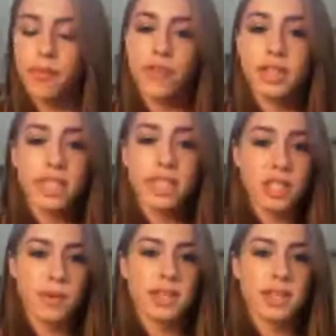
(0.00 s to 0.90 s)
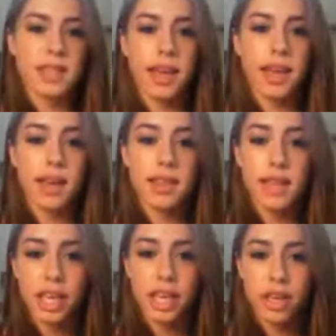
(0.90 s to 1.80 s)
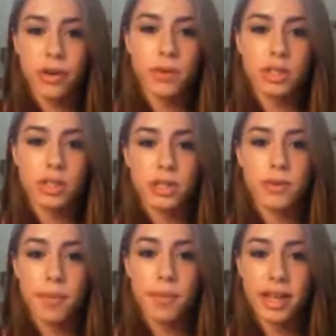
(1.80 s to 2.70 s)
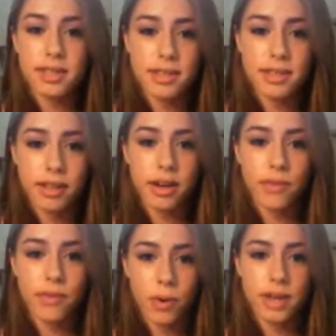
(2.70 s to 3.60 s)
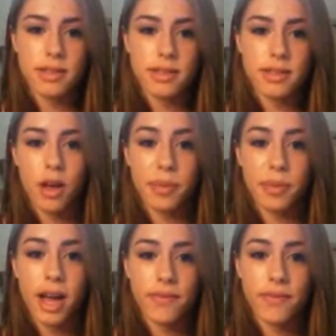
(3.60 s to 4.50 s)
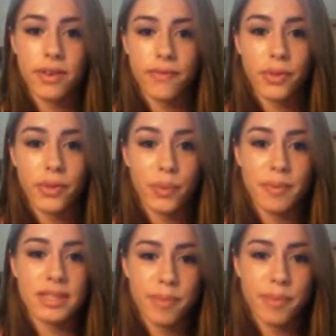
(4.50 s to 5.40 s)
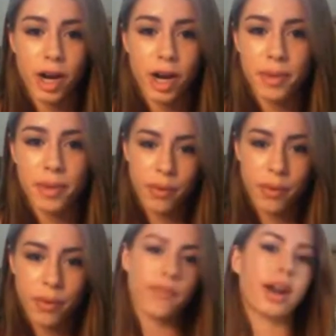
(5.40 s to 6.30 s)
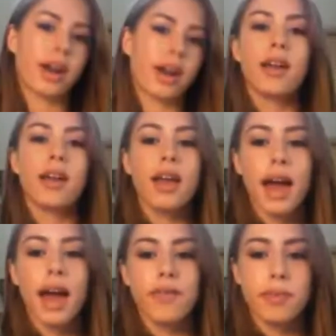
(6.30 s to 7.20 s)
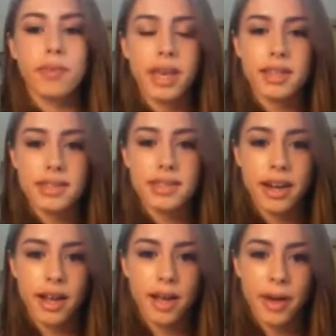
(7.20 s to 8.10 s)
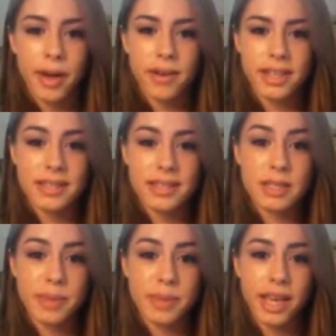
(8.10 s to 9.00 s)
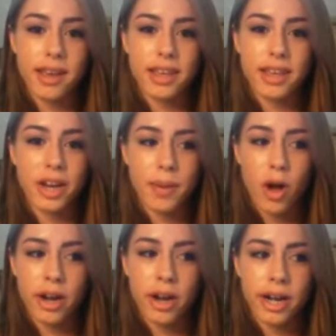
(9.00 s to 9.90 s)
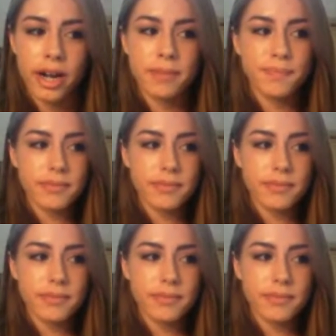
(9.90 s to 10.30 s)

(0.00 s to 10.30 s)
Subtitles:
First, I just want to say thank you to Amanda Siller, of course, on behalf of the Women's Empowerment Network for having me and Sarah come out and speak. I'm honored.